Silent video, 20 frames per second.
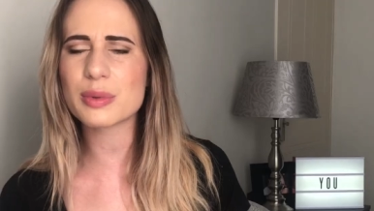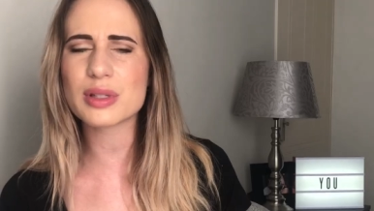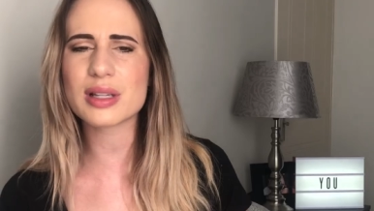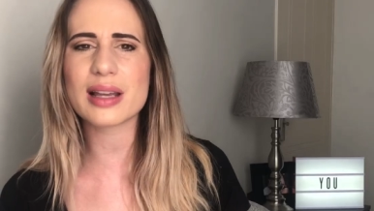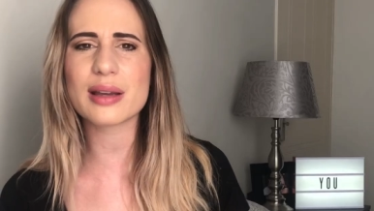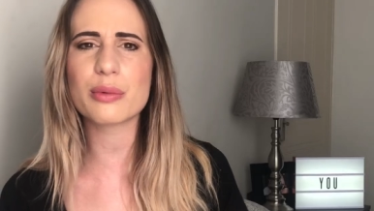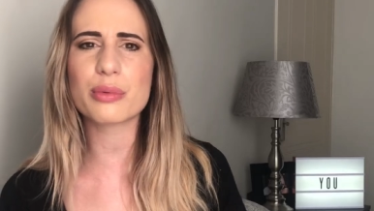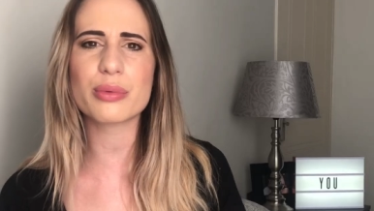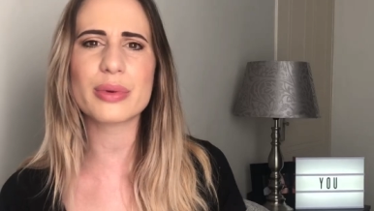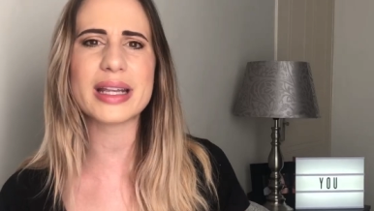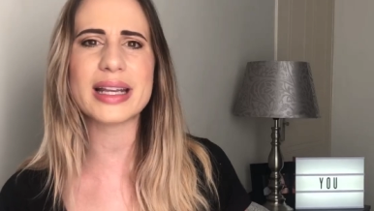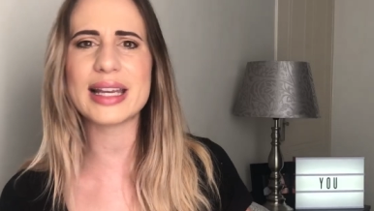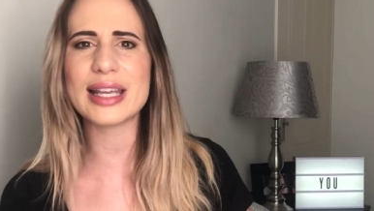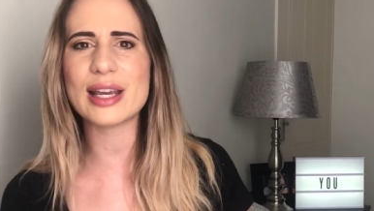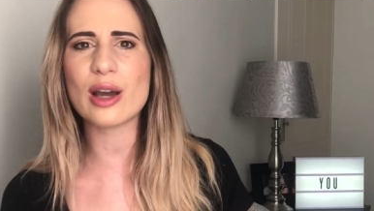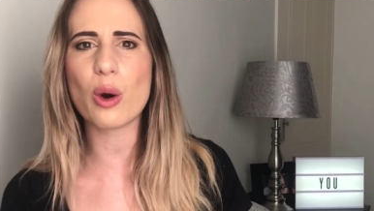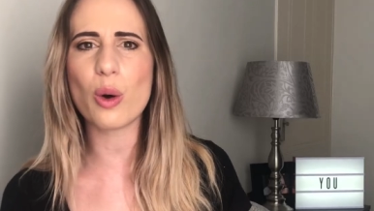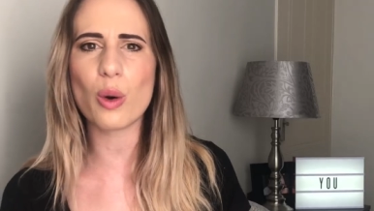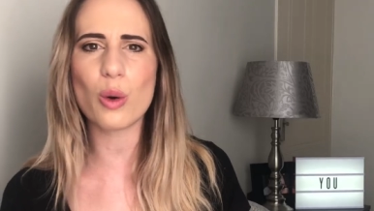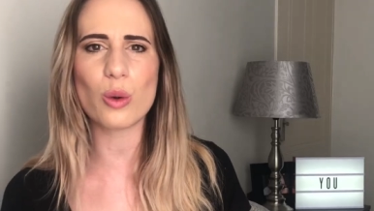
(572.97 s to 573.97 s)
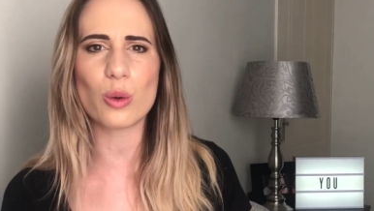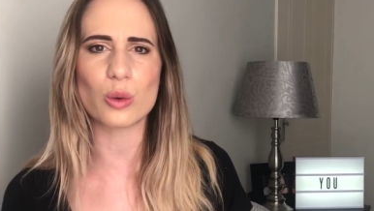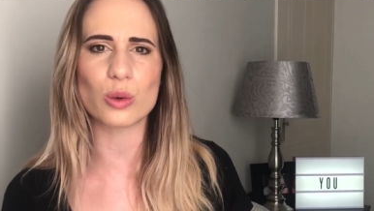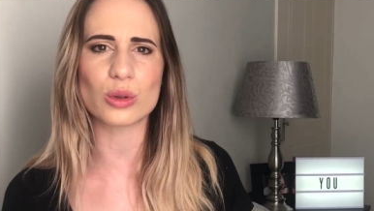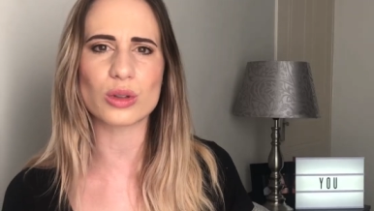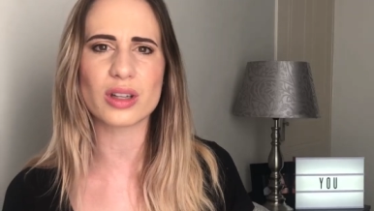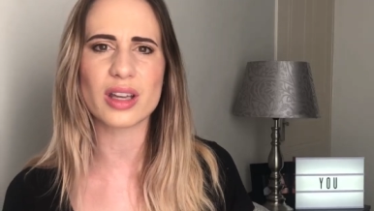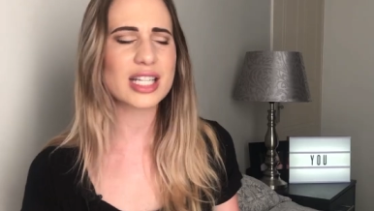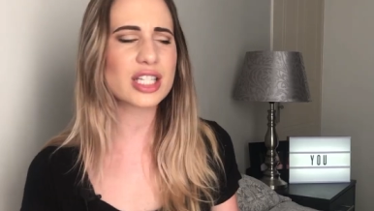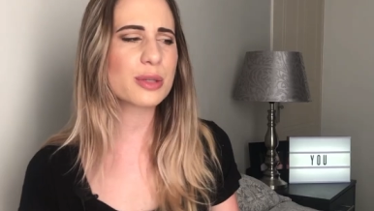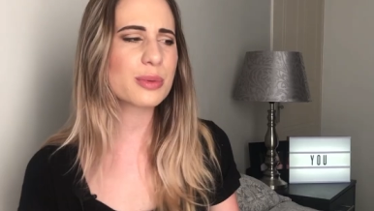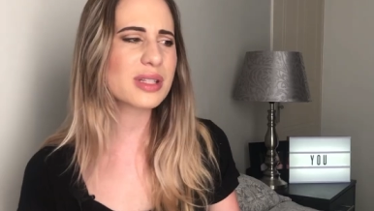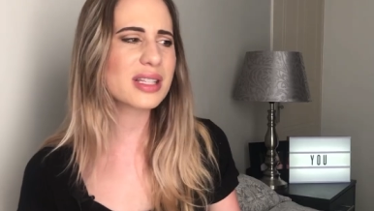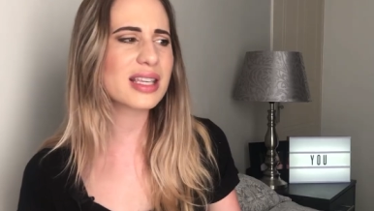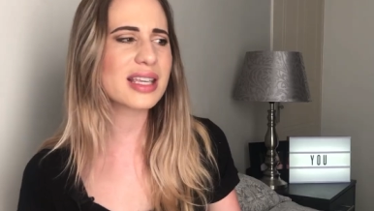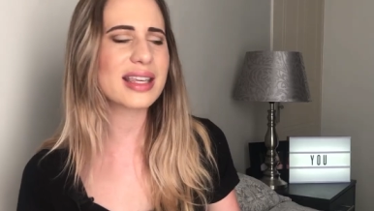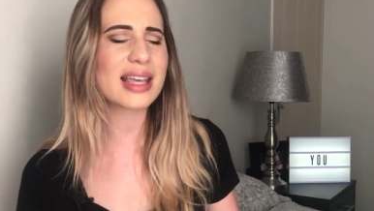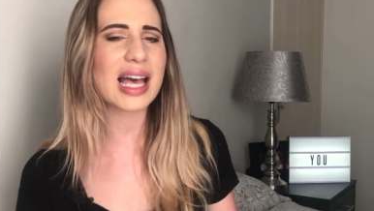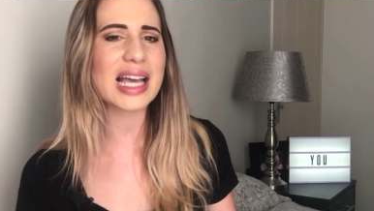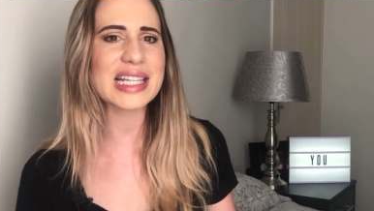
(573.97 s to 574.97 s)
was like really old. And she was
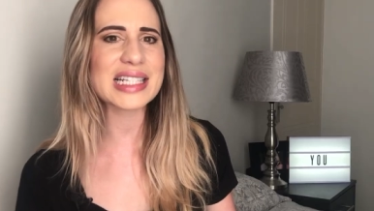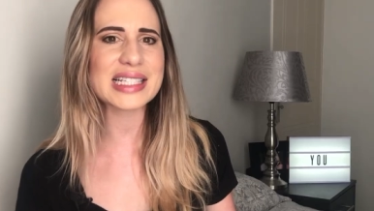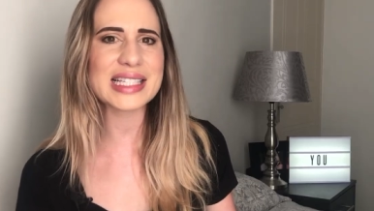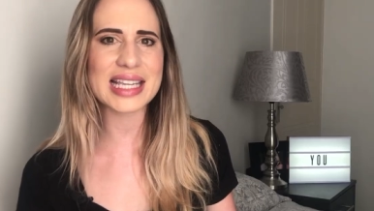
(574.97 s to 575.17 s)
a young